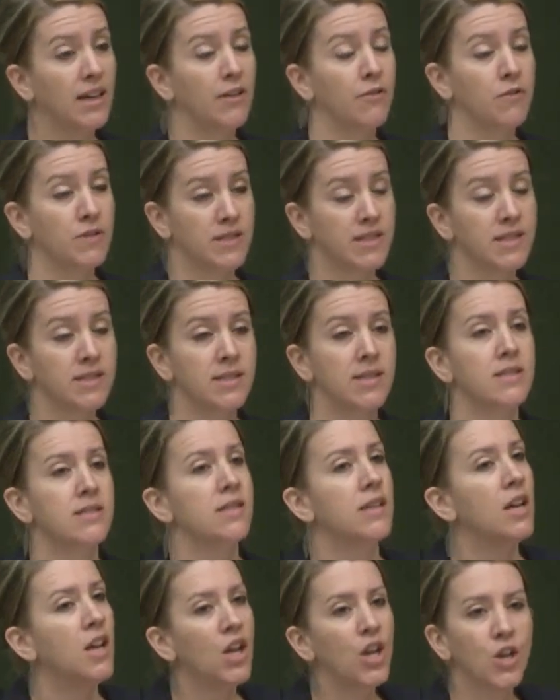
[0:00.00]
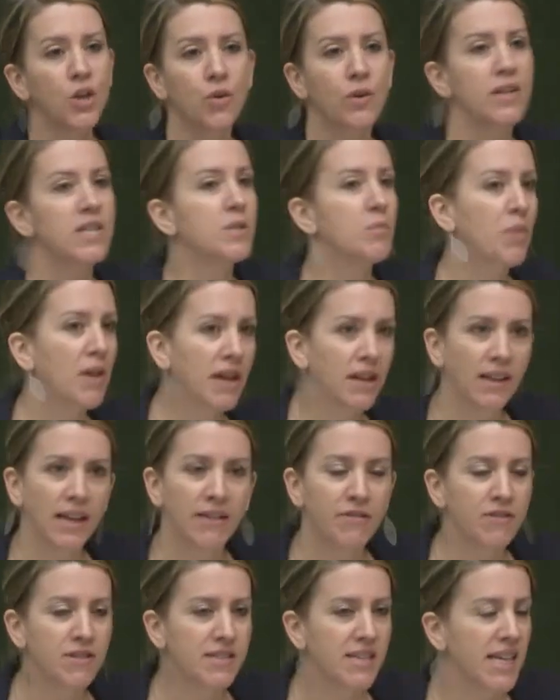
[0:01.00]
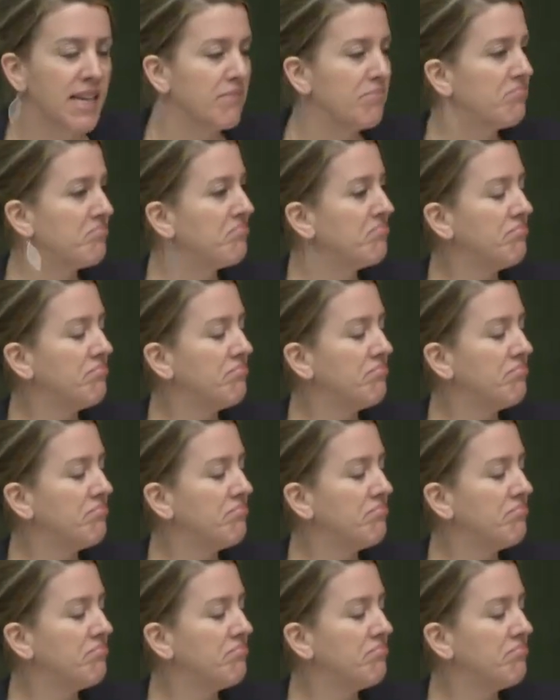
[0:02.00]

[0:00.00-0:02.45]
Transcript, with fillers: of resistance, you can spray glyphosate,